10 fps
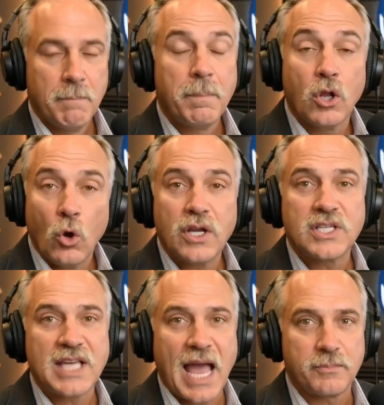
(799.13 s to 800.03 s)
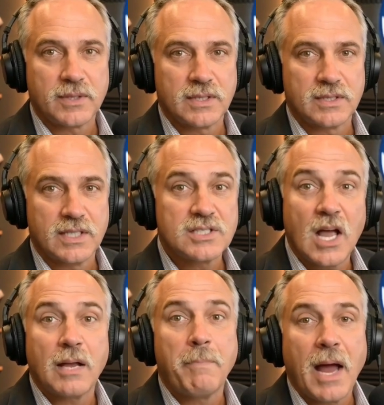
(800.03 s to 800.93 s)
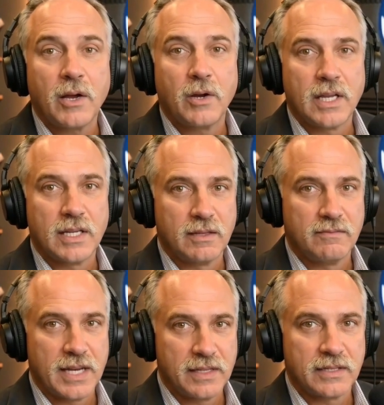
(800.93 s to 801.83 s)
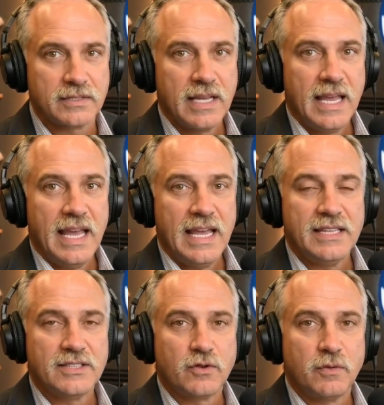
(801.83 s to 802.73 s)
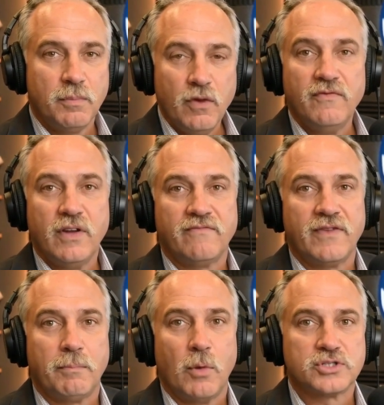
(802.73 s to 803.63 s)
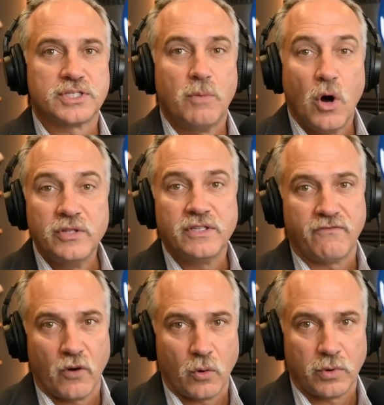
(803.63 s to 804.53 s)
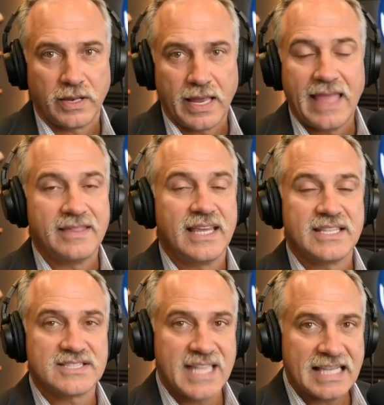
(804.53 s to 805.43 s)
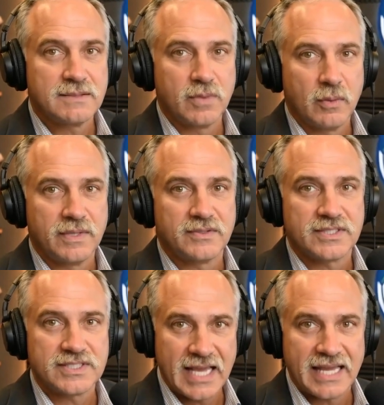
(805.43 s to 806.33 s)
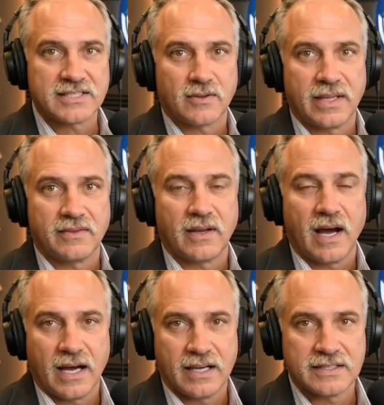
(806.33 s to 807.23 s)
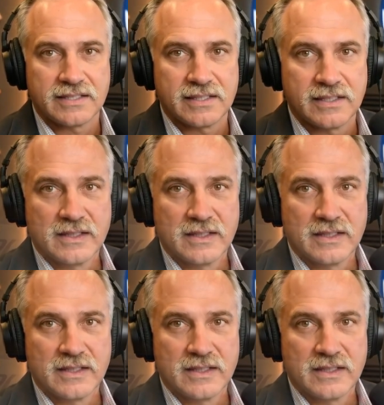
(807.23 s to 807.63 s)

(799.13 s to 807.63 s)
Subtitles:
Balogun's absence is not a minor inconvenience, it is the removal of their most potent forward at the exact moment the stakes are at their highest.